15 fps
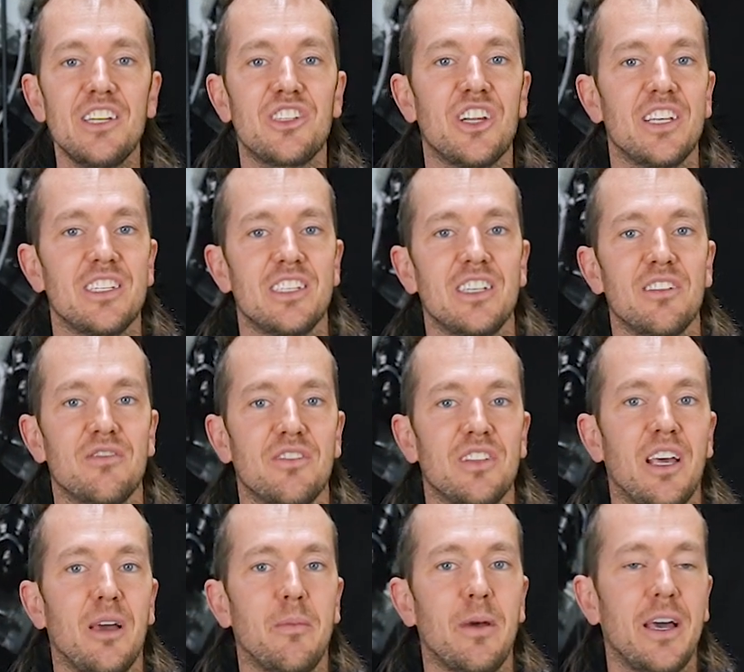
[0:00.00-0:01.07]
JZ for
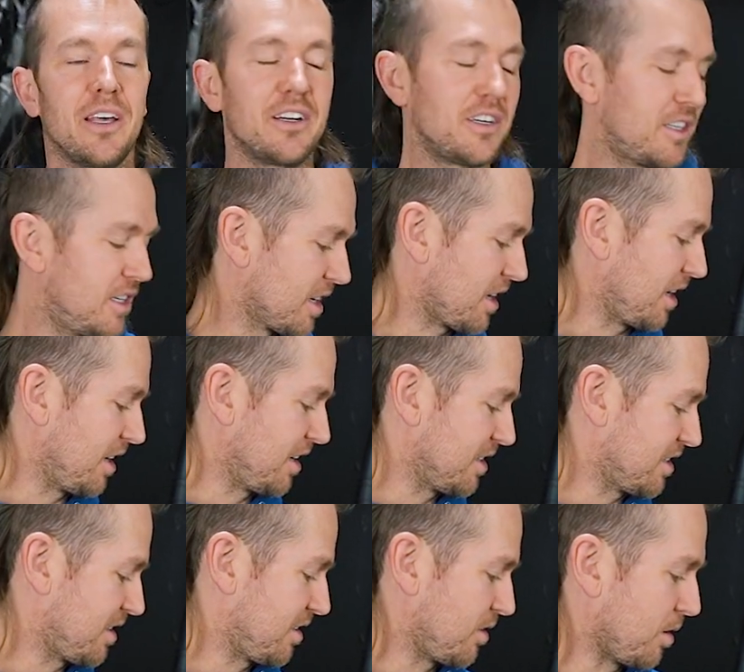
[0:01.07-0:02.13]
that matter,
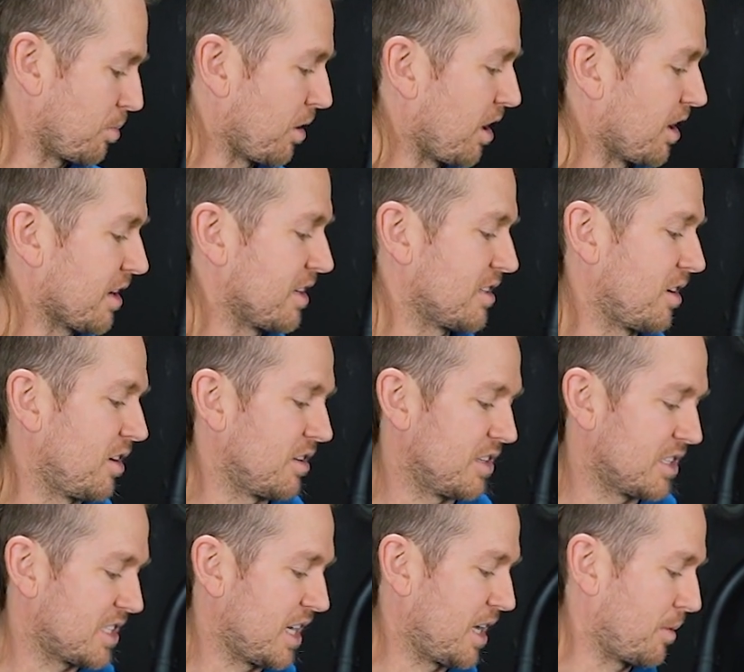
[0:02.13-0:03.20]
because the block is all the
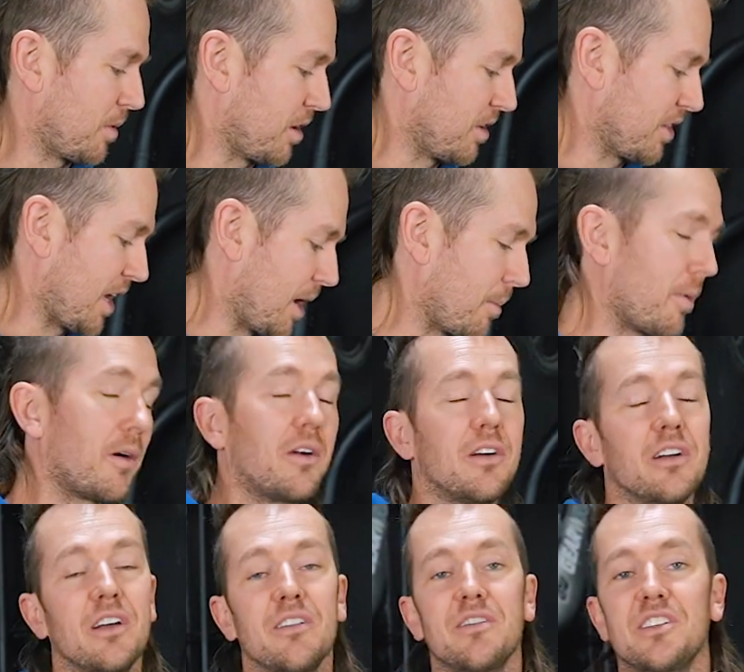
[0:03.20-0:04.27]
same on that part
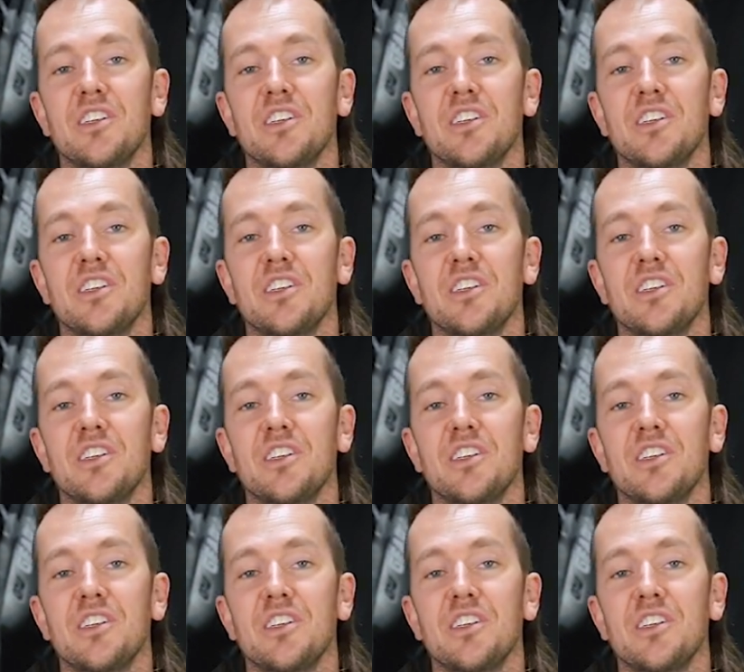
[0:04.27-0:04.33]
of a